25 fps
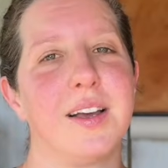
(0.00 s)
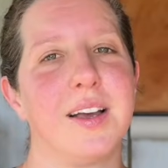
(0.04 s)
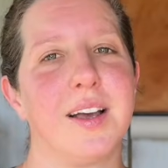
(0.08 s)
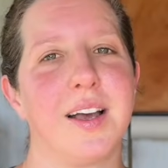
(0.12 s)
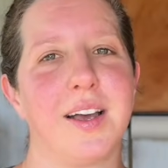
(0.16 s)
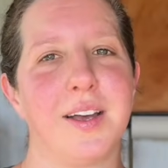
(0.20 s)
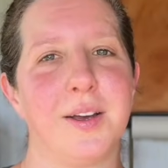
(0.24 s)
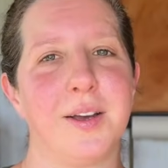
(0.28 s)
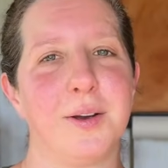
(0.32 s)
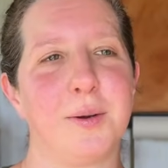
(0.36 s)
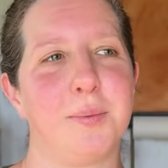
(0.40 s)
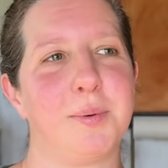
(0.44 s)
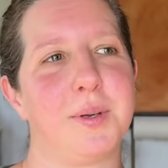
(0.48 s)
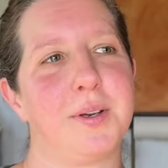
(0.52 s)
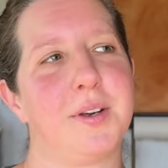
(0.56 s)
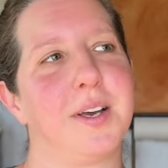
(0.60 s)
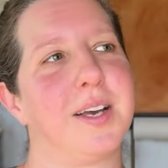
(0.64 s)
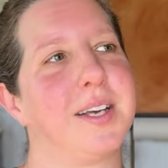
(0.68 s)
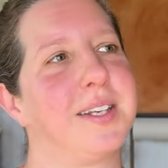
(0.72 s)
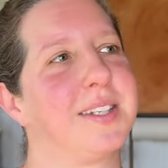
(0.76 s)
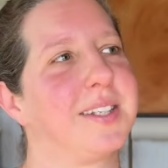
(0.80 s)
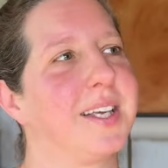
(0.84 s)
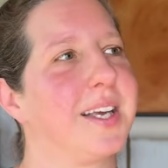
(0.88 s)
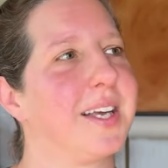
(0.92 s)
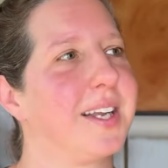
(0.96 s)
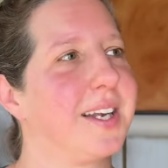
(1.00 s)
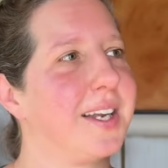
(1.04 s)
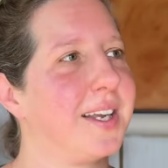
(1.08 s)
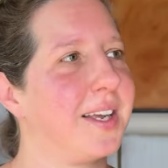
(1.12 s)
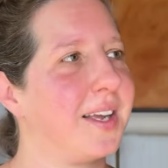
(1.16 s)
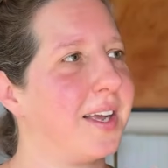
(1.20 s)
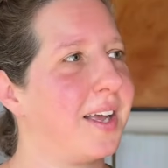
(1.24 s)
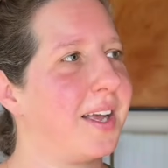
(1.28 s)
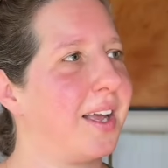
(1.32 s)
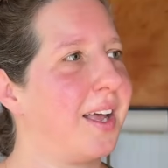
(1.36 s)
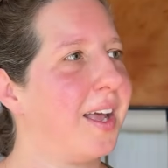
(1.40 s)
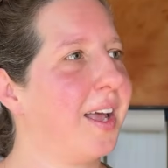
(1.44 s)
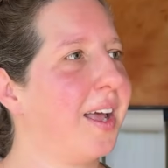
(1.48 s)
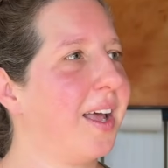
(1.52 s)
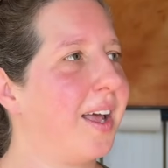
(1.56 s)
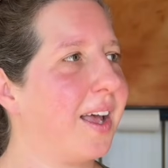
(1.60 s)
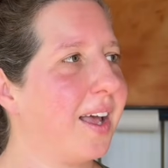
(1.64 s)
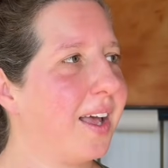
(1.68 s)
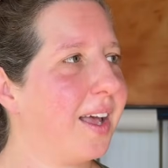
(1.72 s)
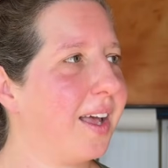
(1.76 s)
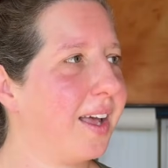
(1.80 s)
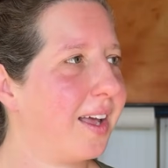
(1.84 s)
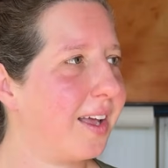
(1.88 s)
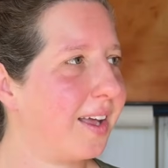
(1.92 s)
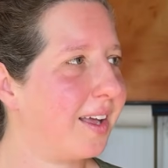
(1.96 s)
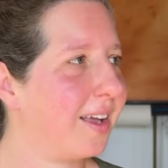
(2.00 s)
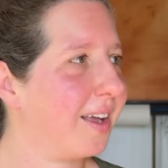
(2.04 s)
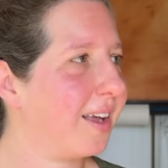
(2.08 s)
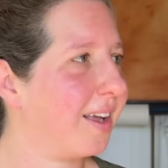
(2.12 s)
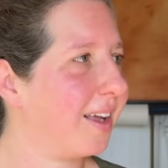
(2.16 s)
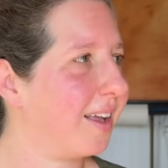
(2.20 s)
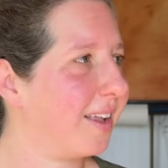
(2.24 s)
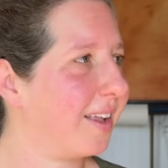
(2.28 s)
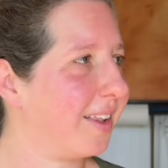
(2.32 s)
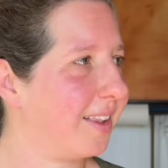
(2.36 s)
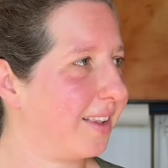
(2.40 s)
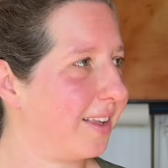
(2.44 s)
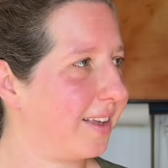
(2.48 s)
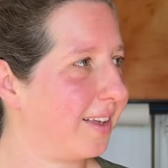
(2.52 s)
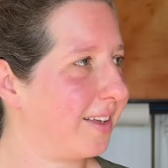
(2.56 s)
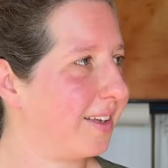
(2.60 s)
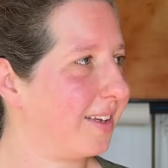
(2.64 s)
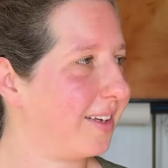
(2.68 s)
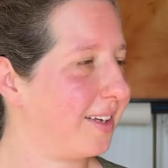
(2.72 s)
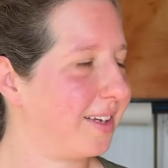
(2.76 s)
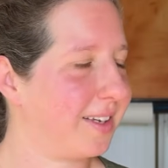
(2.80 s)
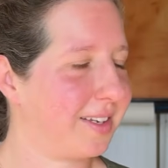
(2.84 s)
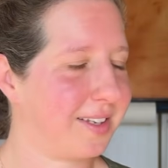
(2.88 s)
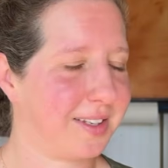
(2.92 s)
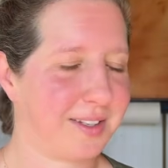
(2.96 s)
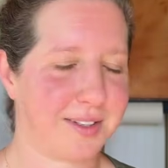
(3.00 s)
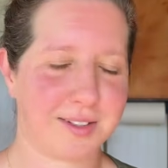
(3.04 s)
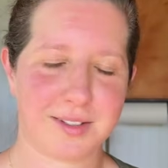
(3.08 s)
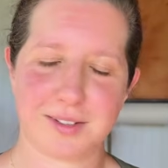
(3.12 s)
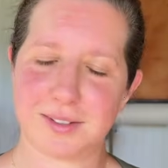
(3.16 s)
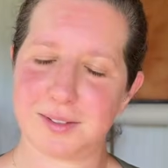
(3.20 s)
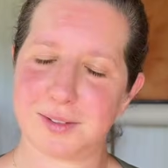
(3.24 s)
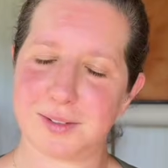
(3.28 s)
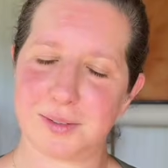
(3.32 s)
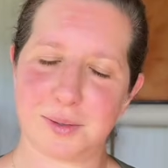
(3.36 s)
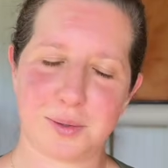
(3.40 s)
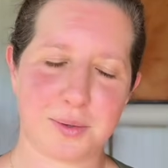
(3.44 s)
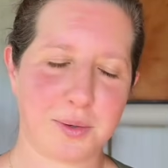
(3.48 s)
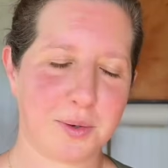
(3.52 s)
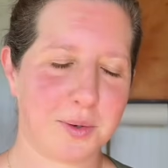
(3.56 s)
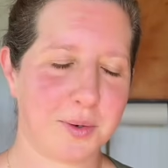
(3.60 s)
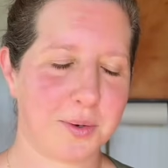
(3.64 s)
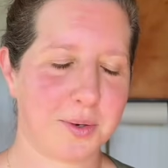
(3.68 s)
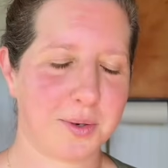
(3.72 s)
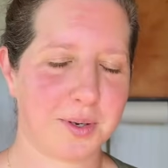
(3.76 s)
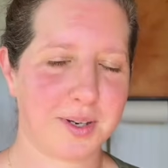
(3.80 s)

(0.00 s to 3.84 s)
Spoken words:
I hope you guys get the, whew,